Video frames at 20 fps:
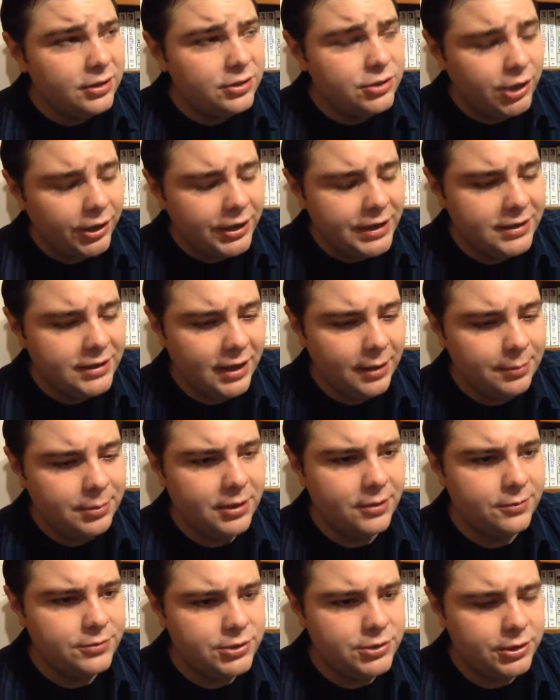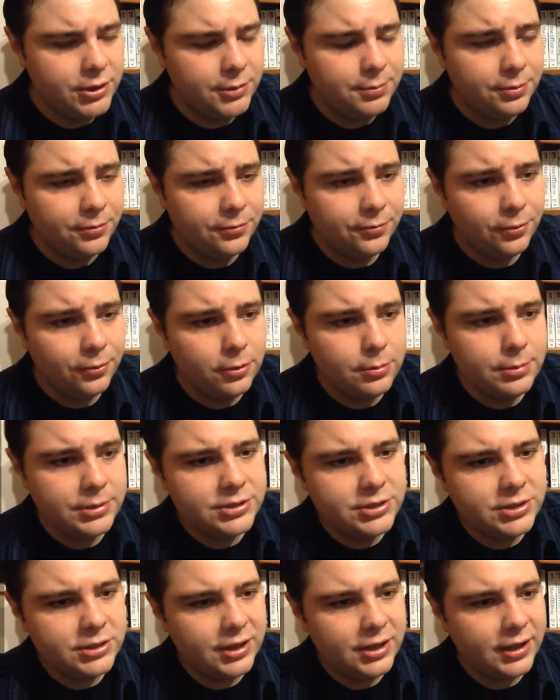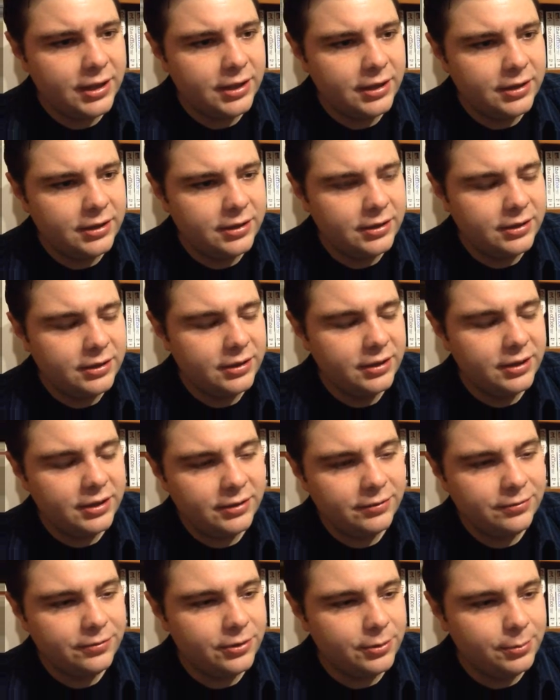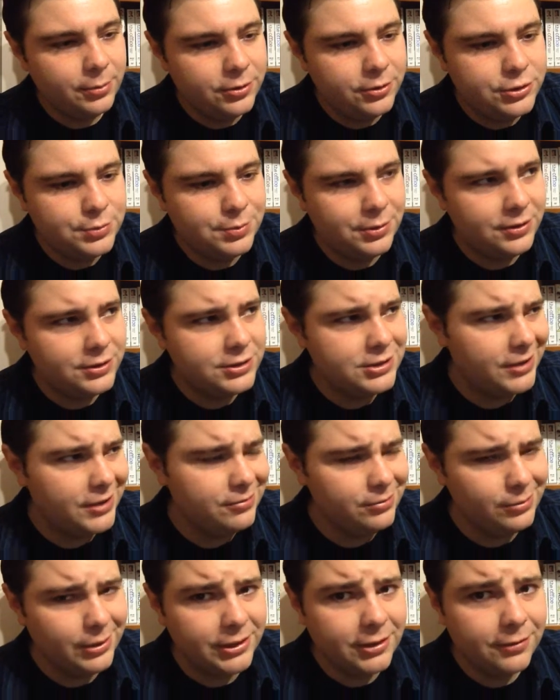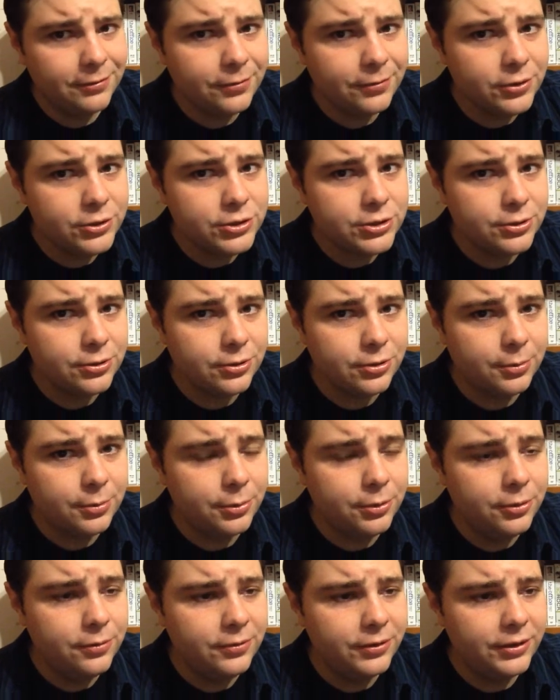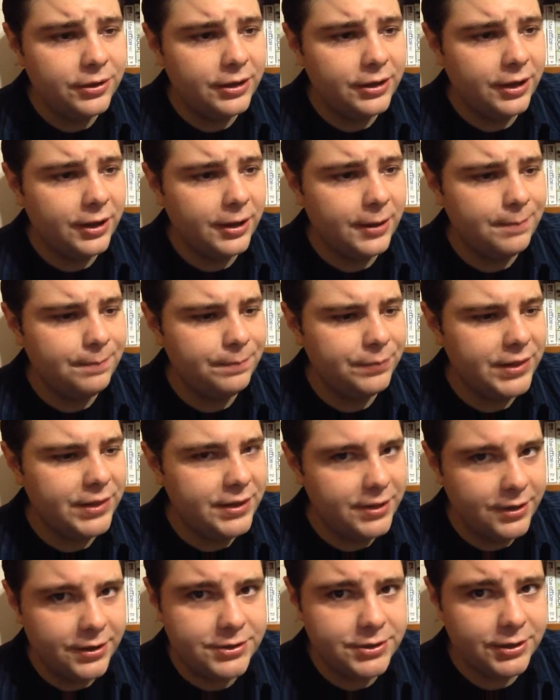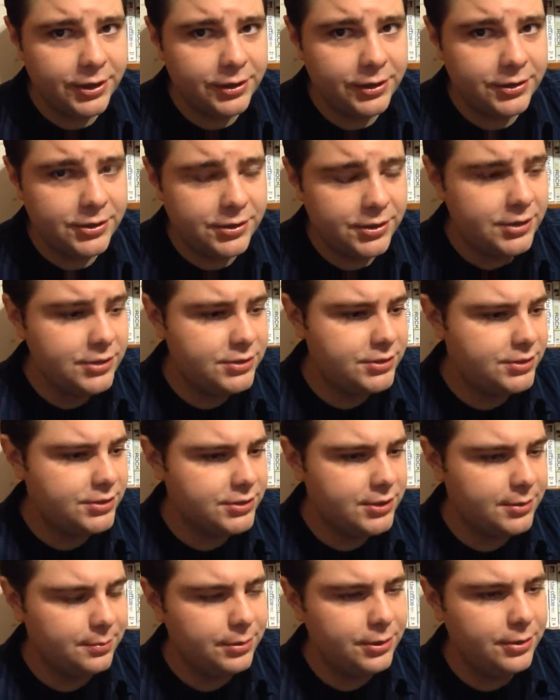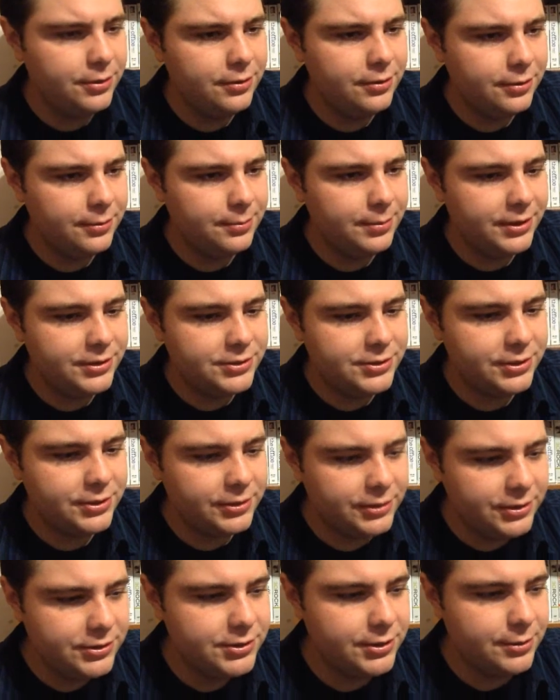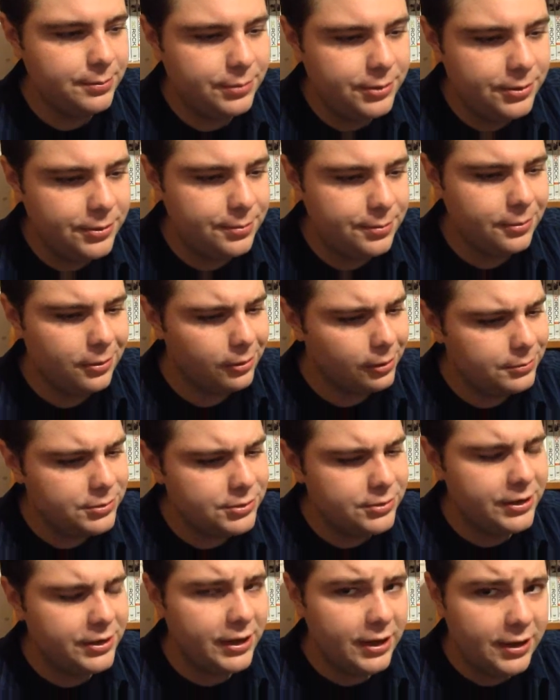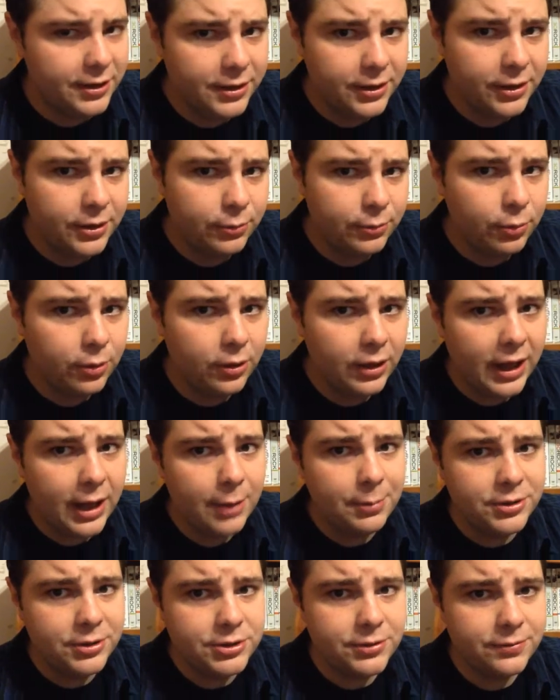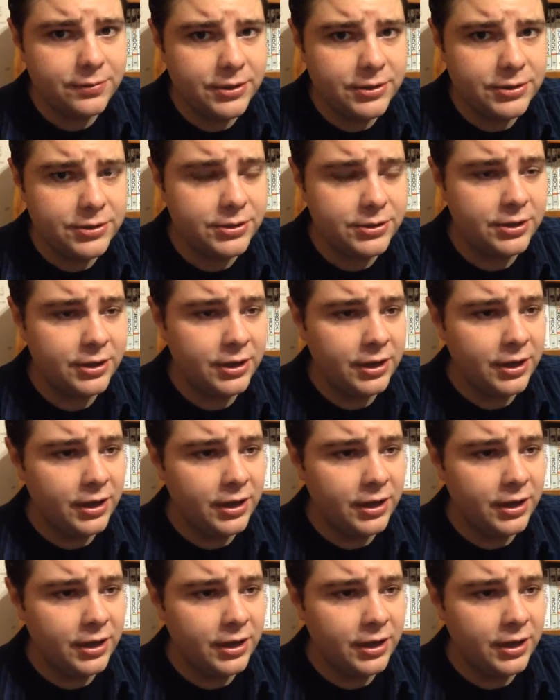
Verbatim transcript: Johnny Depp gives a good performance in that. He, for the most part, aside from like the first third of the movie, um, he is like the, he's this computer basically. He's a computer program. So you kind of think, well, how much of this